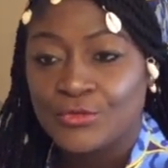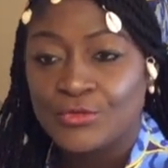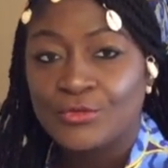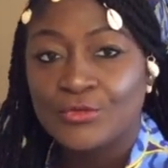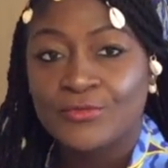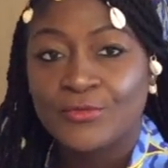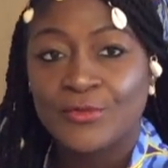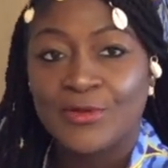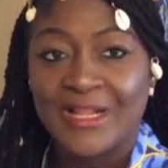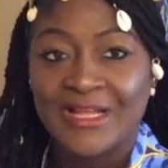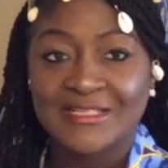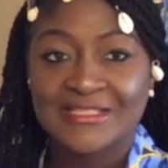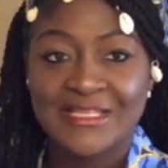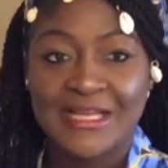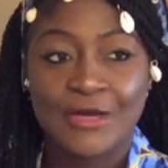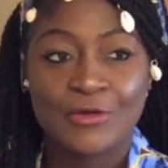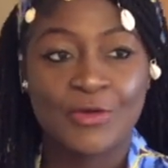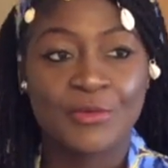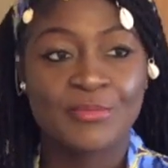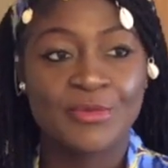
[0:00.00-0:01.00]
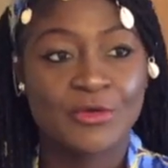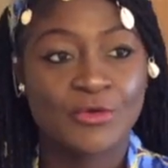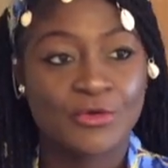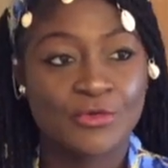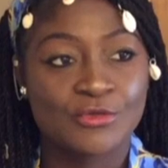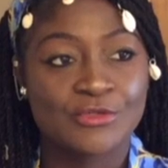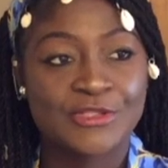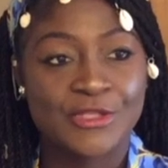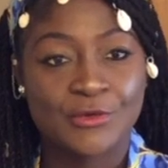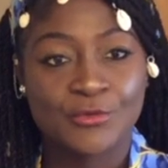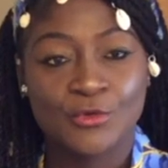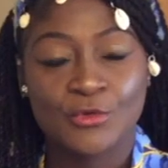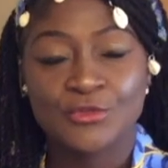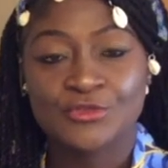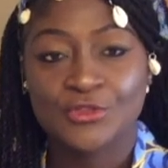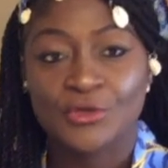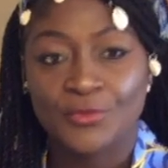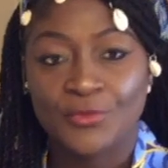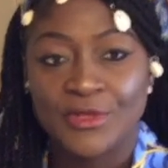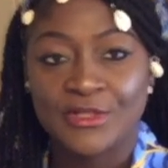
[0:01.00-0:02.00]
So that's one
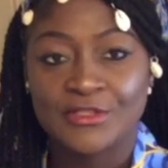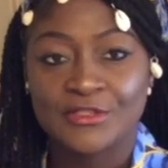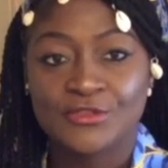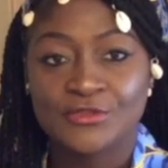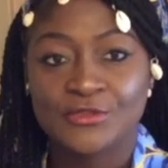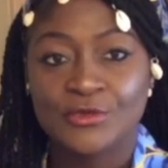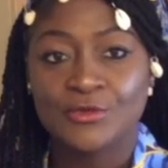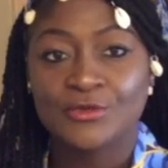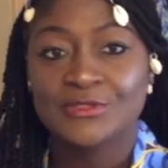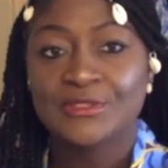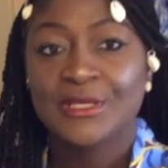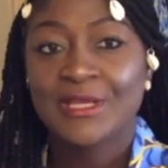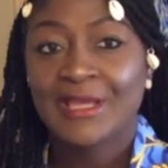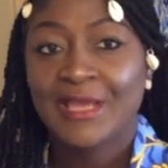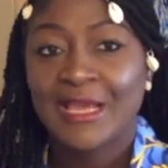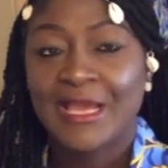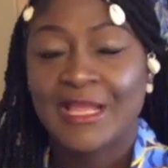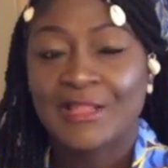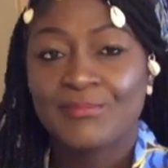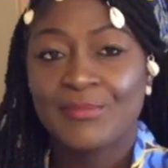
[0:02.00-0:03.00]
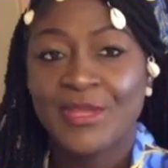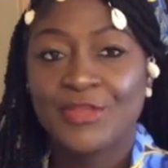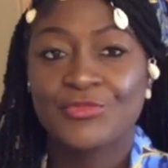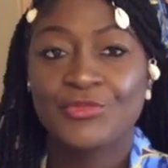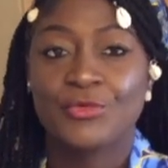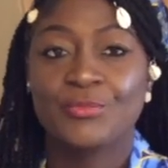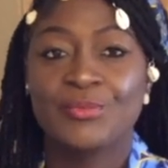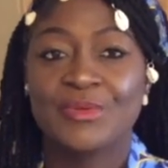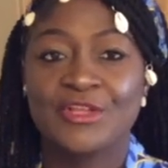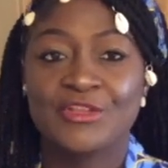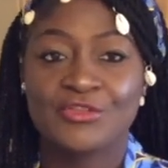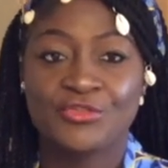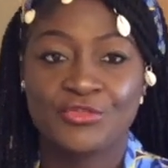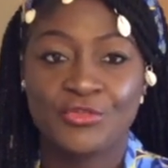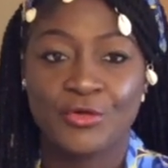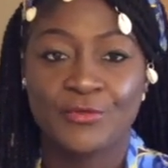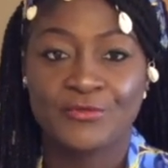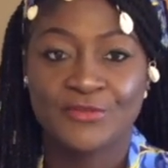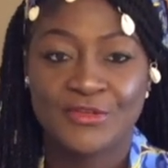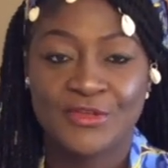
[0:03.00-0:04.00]
of the reason. And the most common
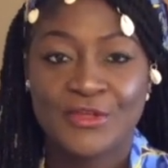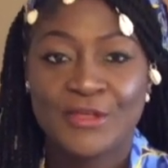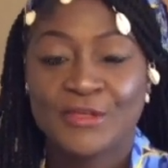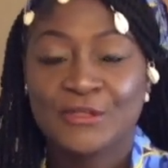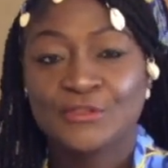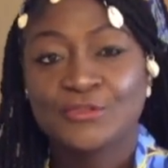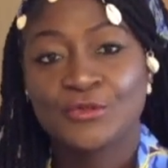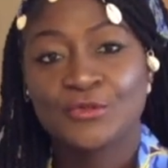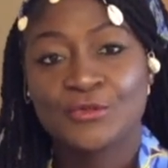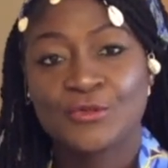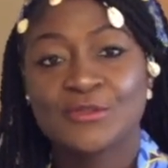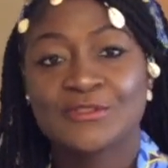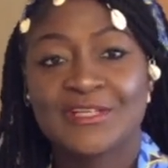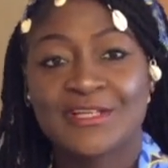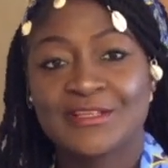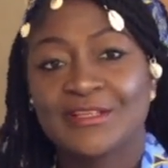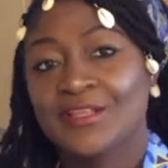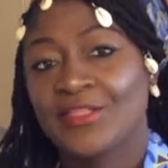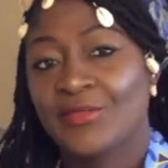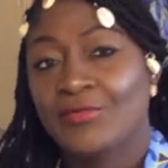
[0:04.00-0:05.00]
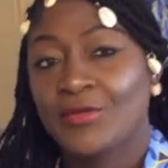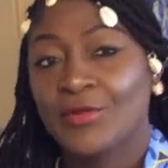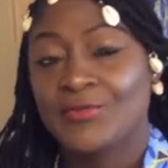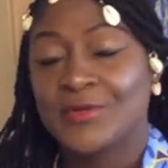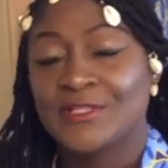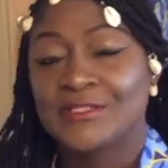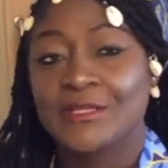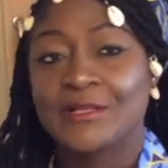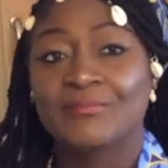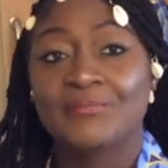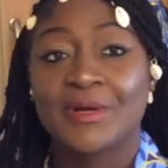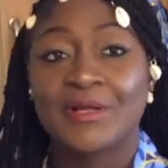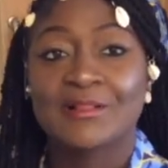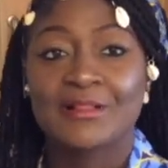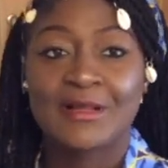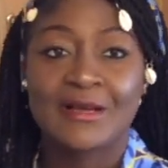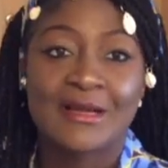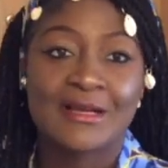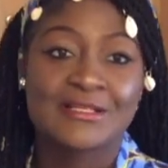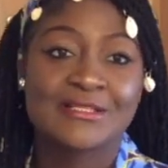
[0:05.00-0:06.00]
reason why we soak a bean
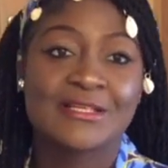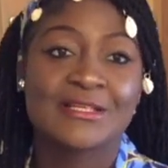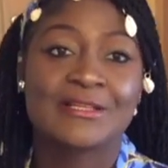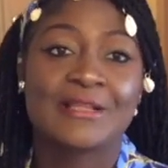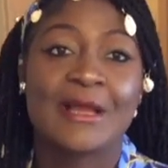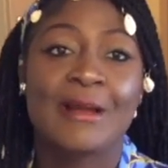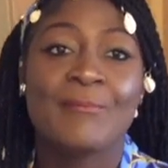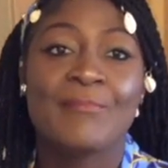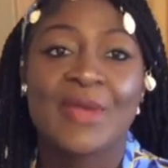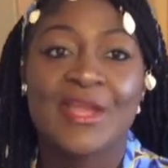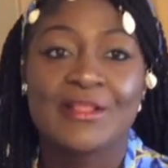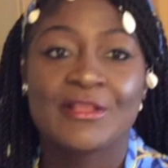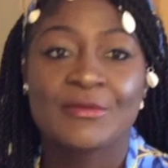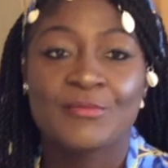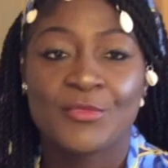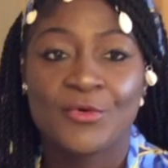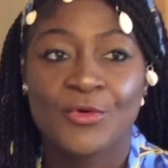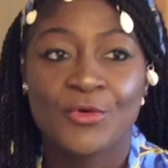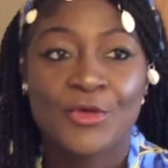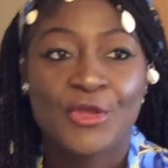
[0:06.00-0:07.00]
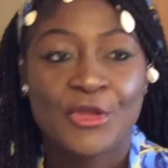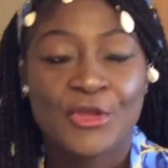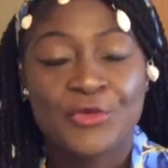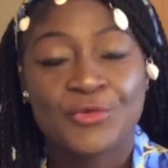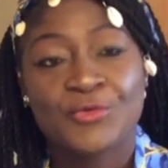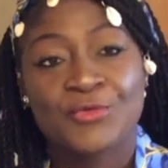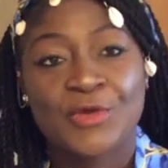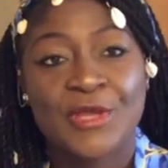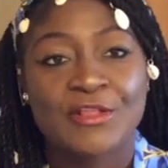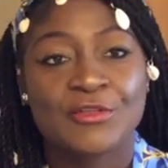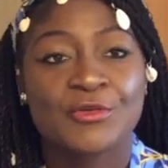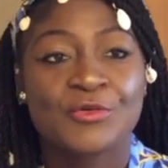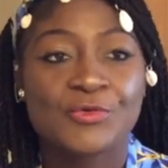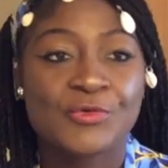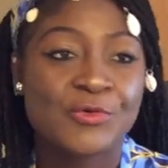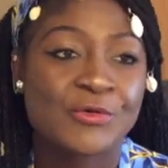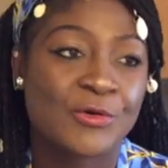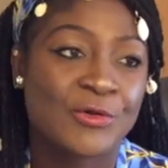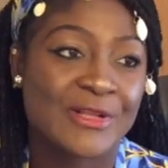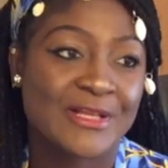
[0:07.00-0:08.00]
is just to cut the amount of
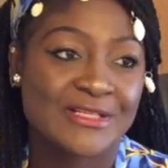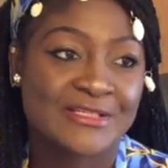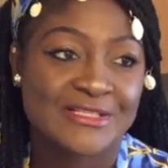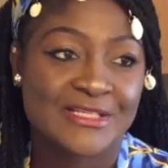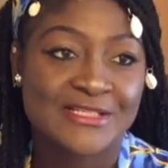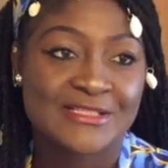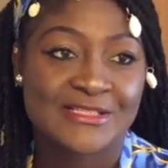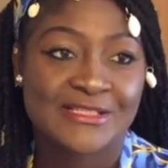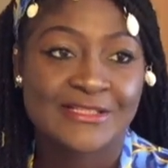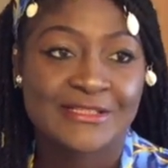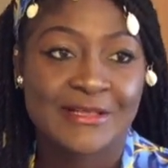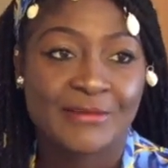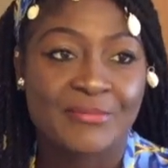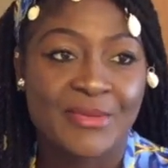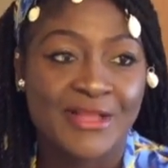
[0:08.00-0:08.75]
time we cook it.